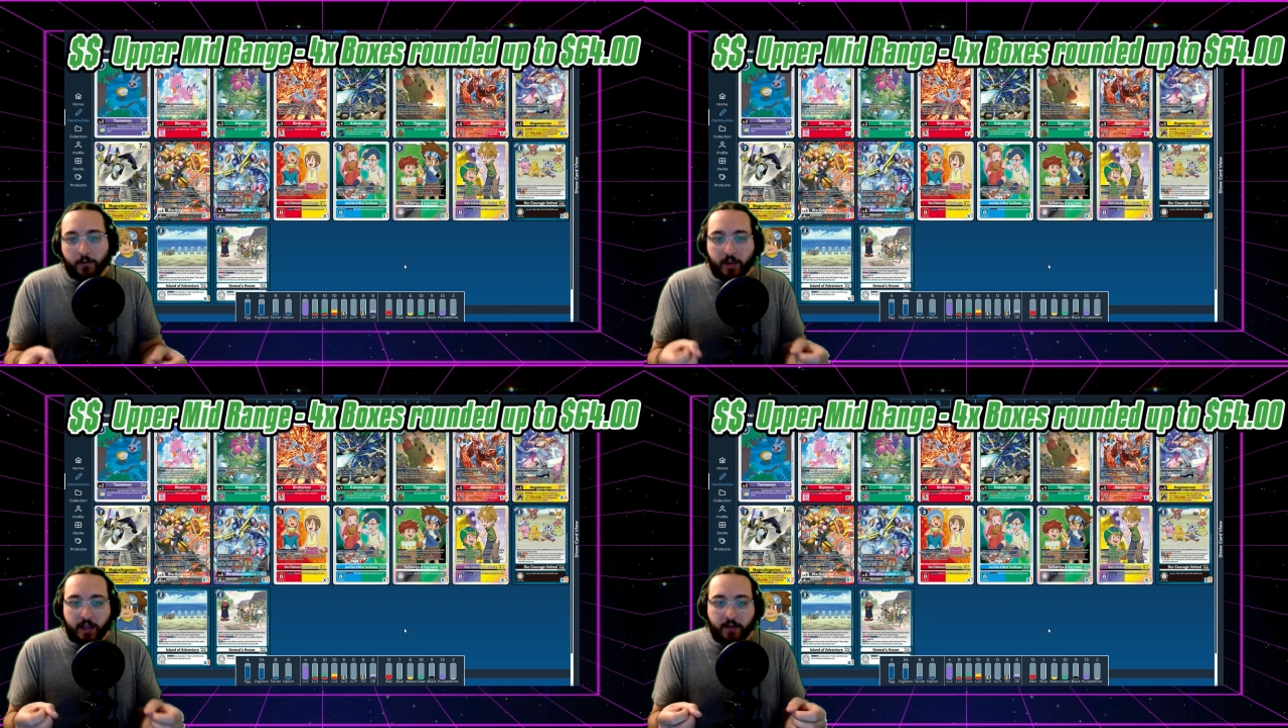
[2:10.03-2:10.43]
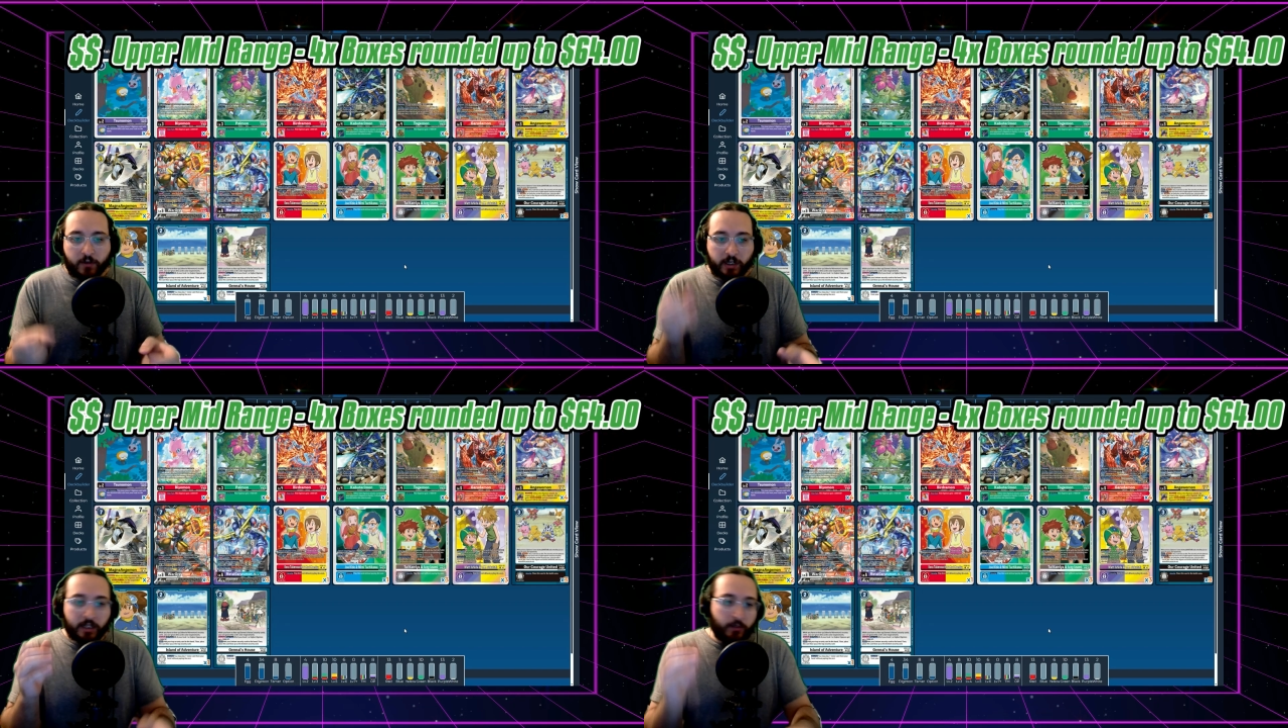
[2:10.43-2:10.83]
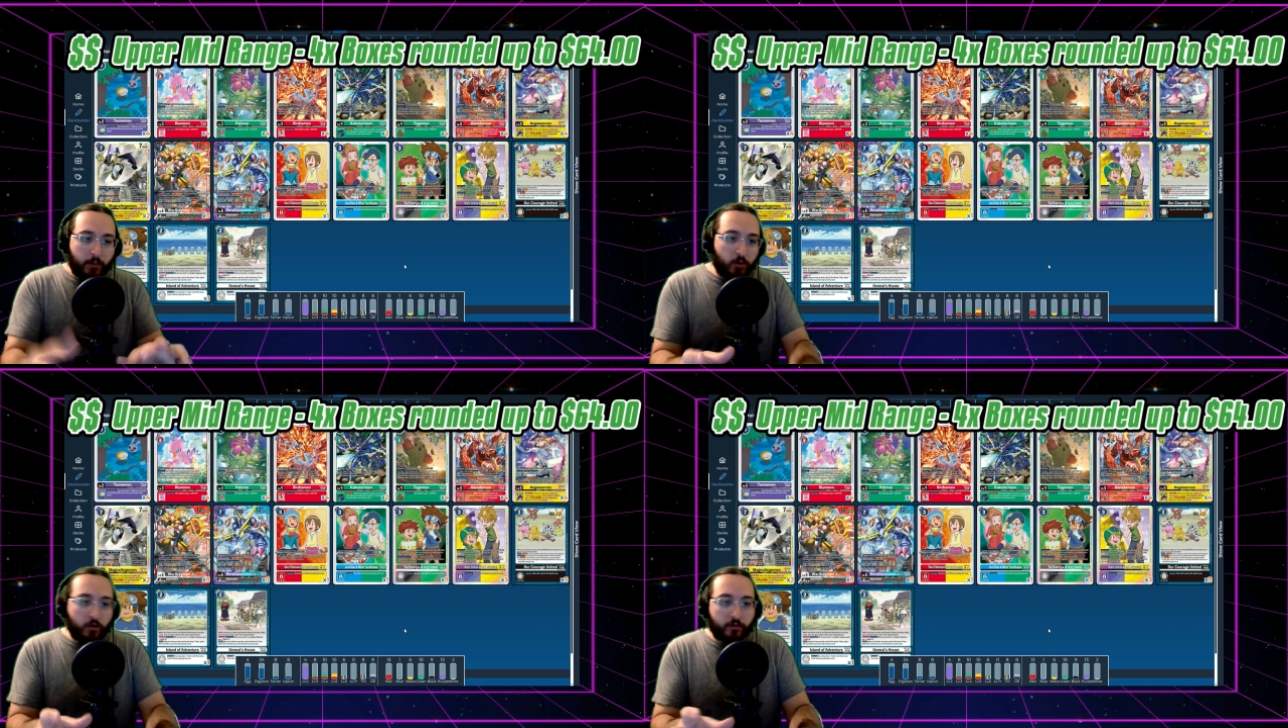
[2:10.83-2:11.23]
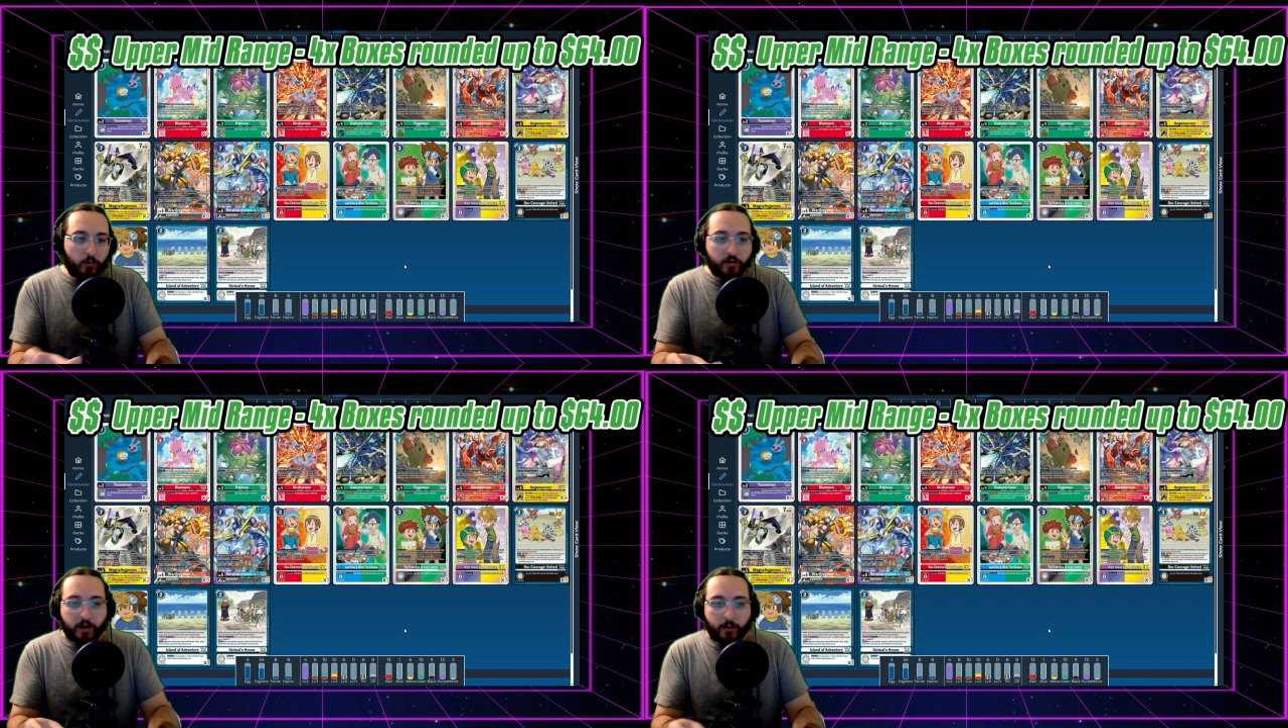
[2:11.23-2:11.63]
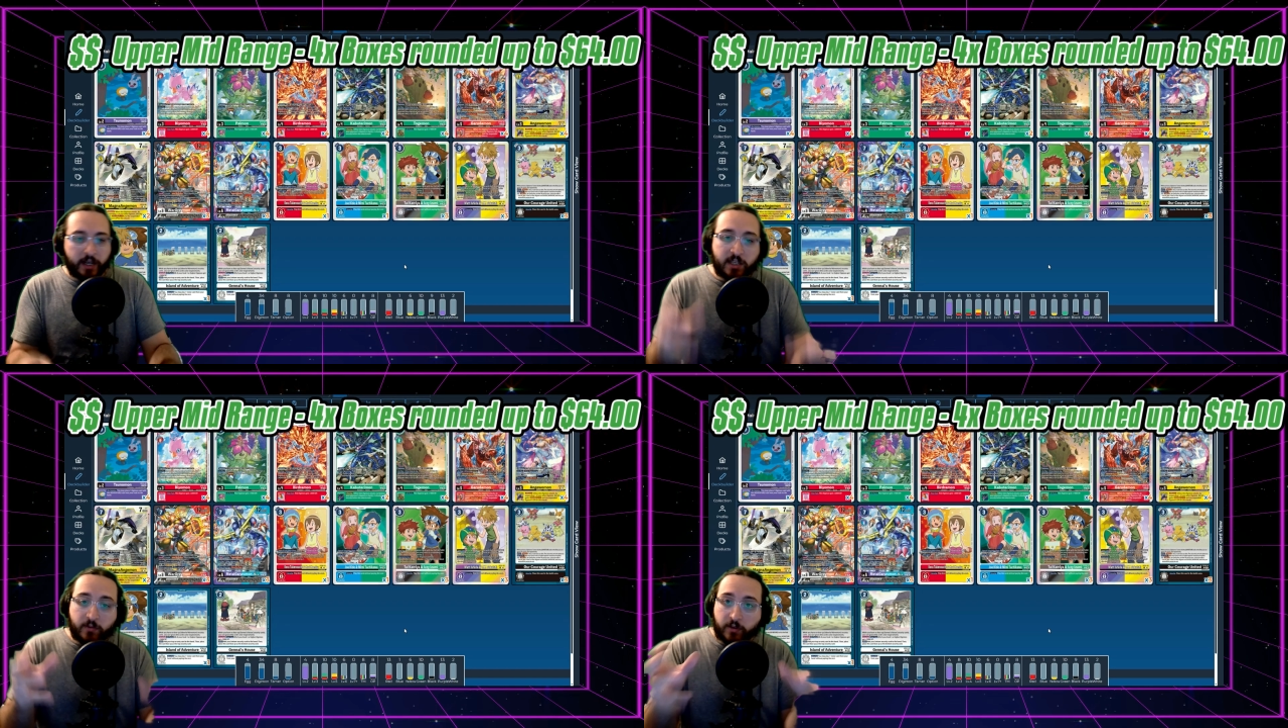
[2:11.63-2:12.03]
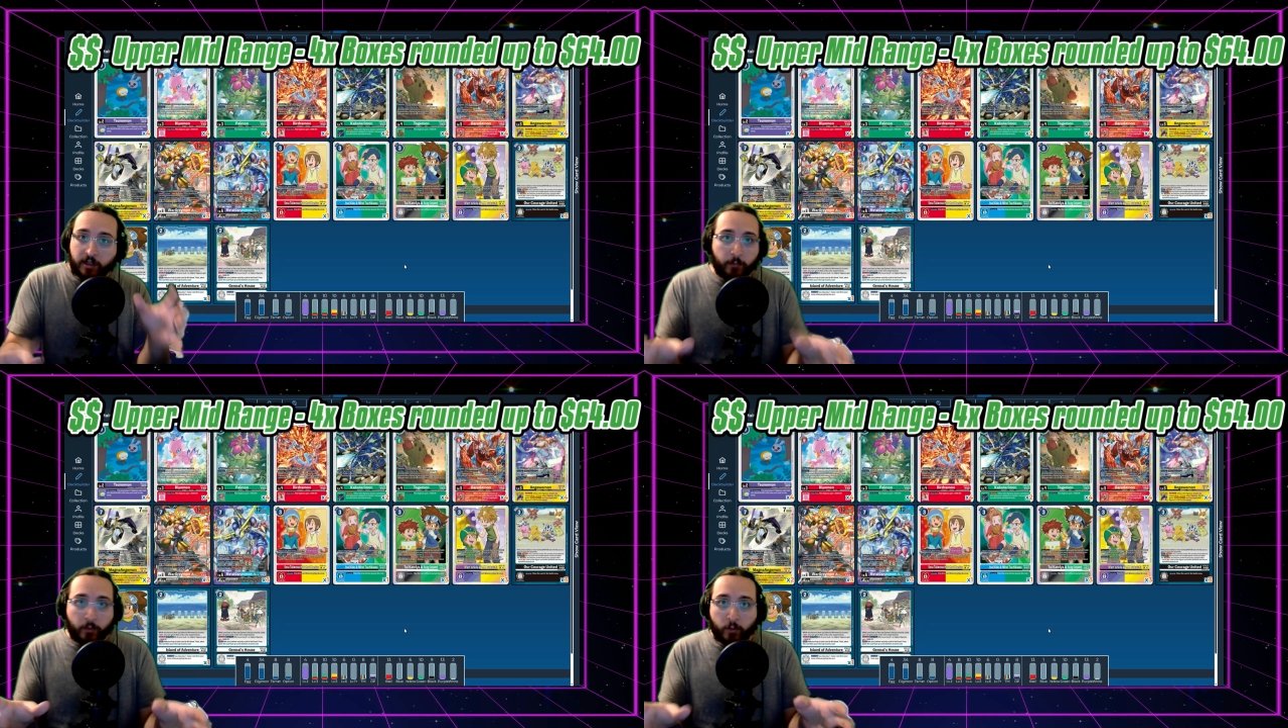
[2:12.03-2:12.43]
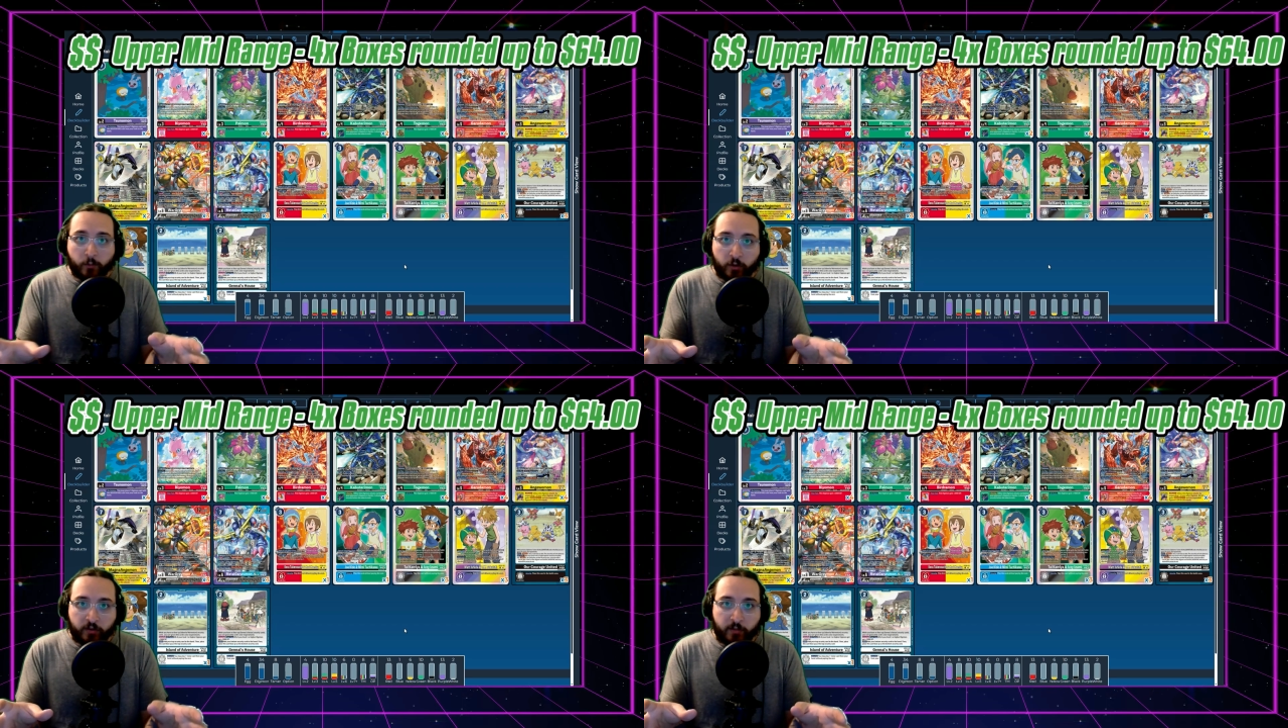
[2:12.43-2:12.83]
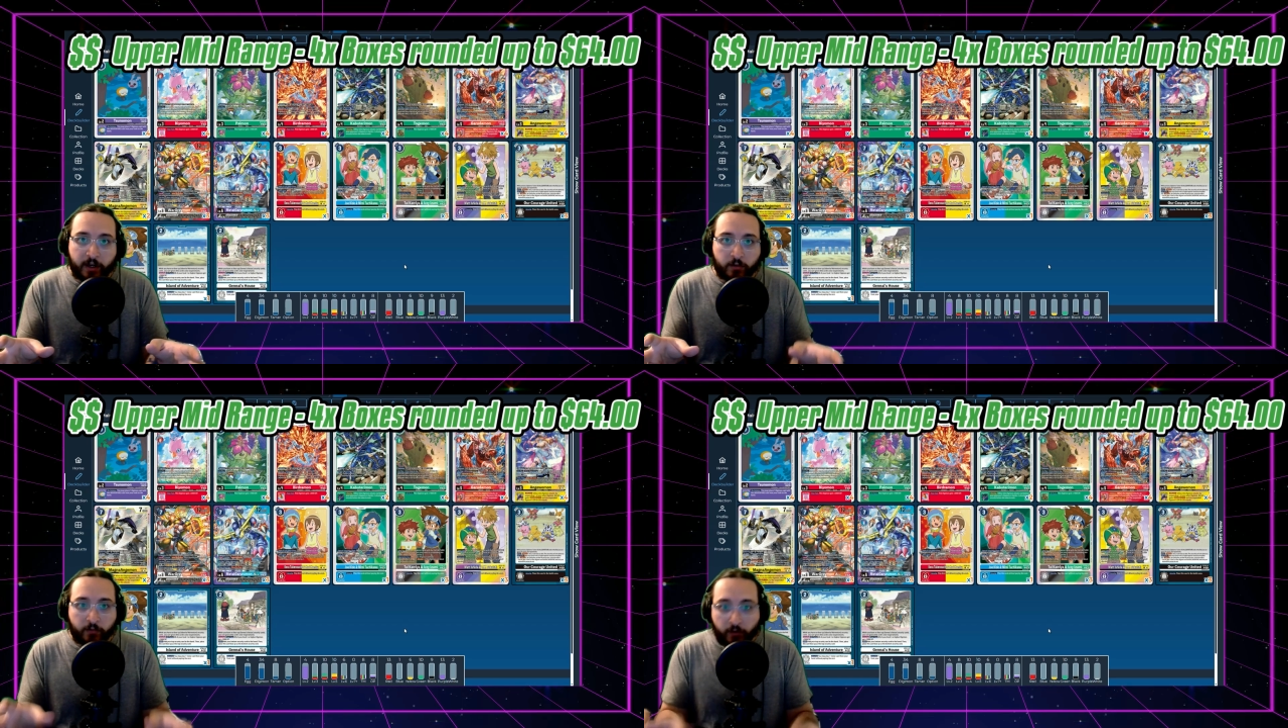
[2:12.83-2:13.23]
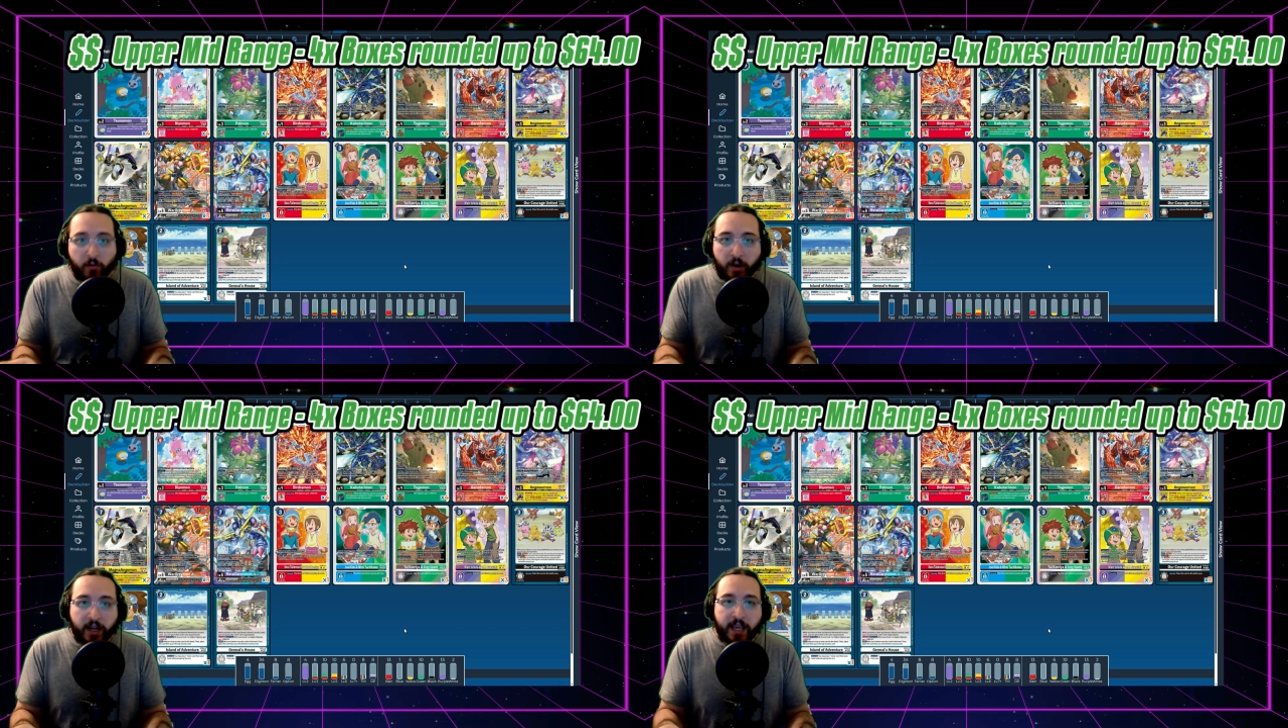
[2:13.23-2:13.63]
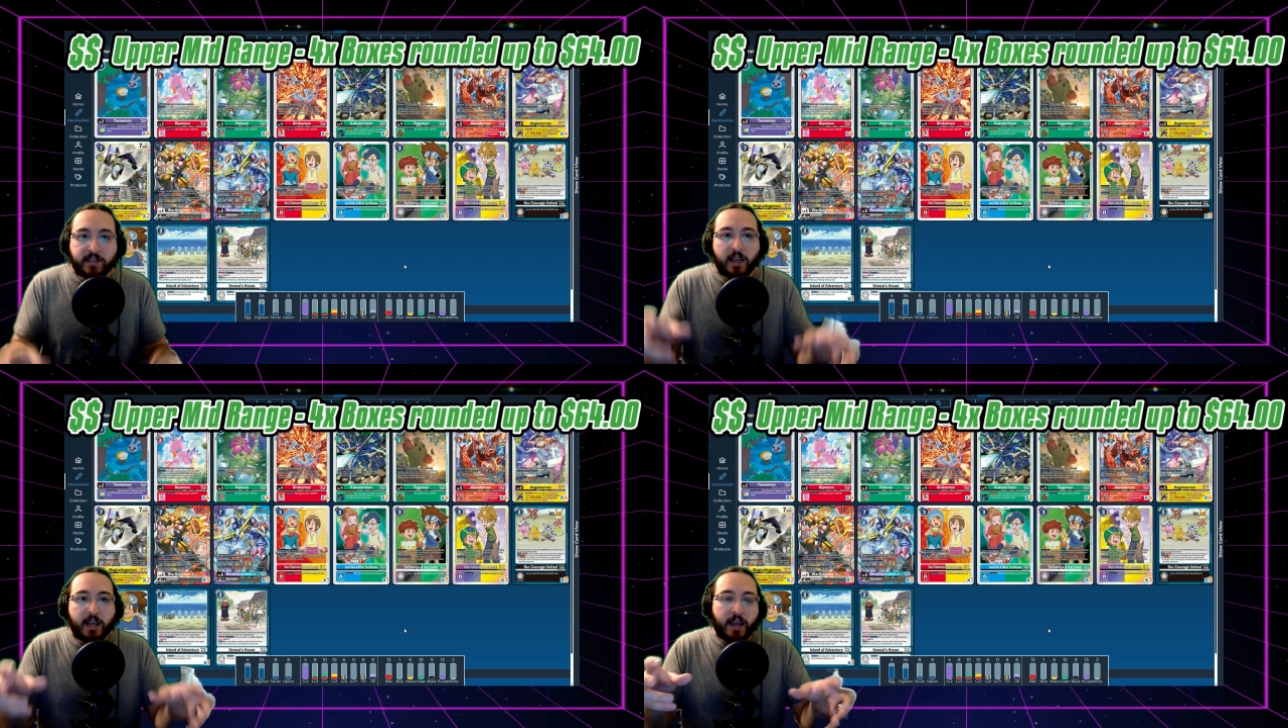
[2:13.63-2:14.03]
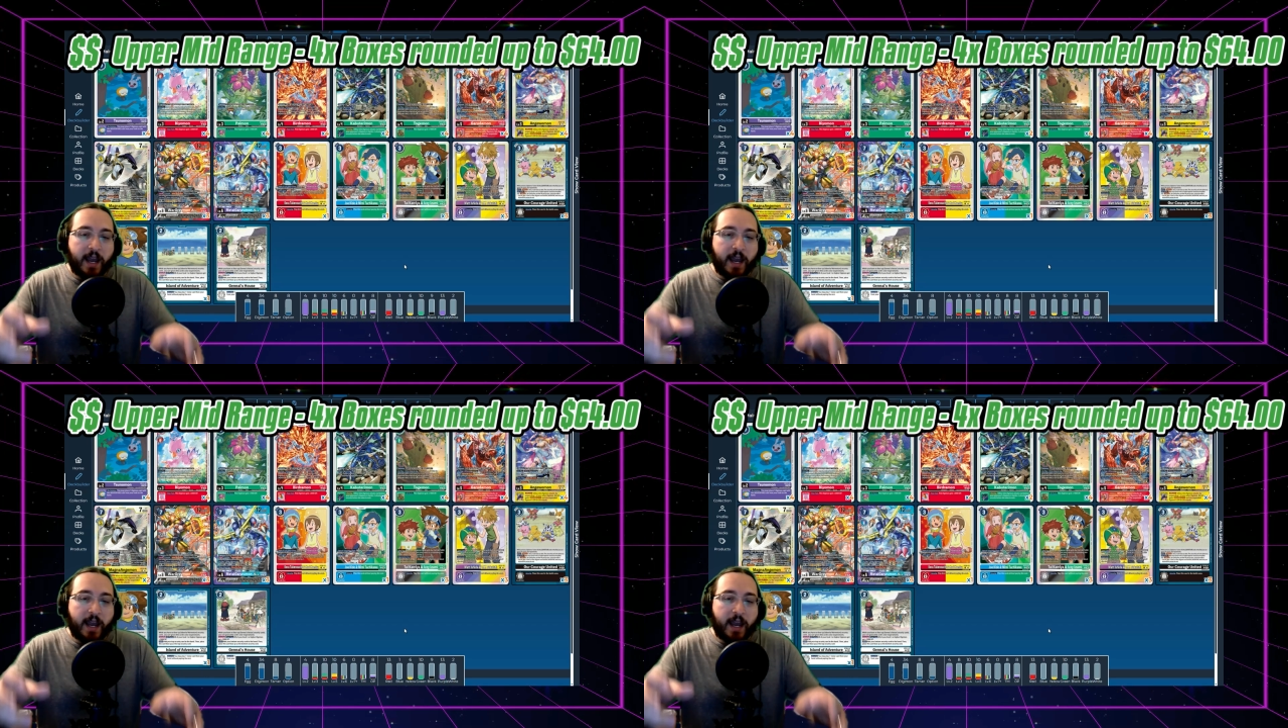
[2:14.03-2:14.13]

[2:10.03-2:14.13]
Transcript: we've got a little bit more of the War Greymon Ace, we've got a little bit more of the Metal Garurumon Ace,